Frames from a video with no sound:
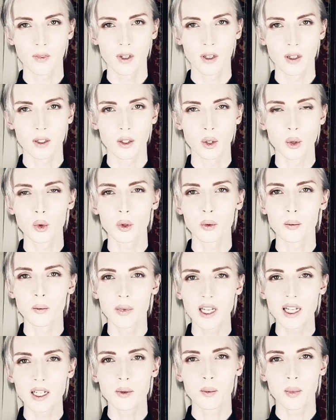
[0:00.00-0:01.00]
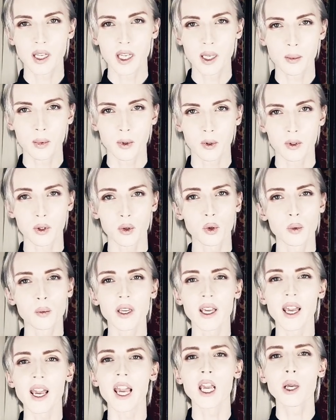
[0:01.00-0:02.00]
You will meet people, you will
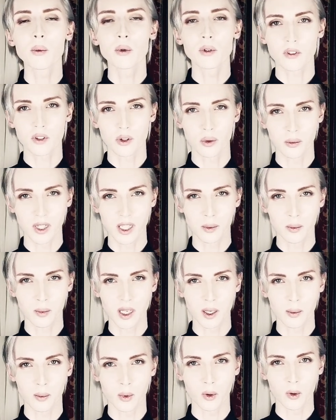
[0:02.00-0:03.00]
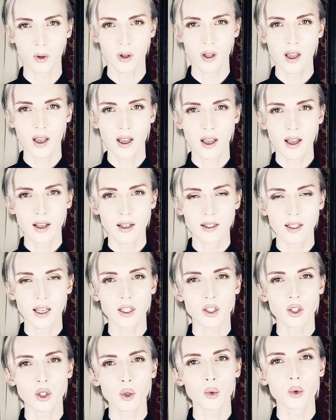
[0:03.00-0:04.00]
be able to meet people
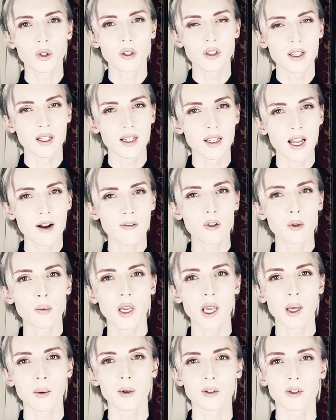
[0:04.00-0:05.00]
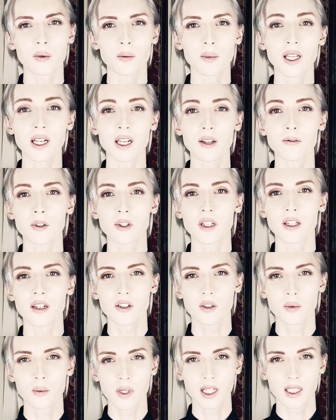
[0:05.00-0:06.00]
that you would never be able to meet if you didn't
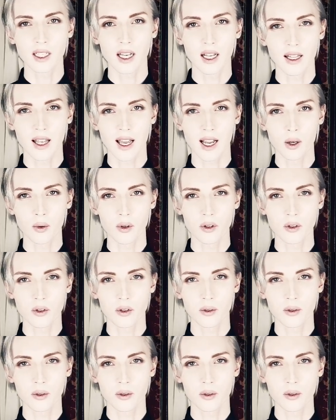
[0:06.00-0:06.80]
speak that language.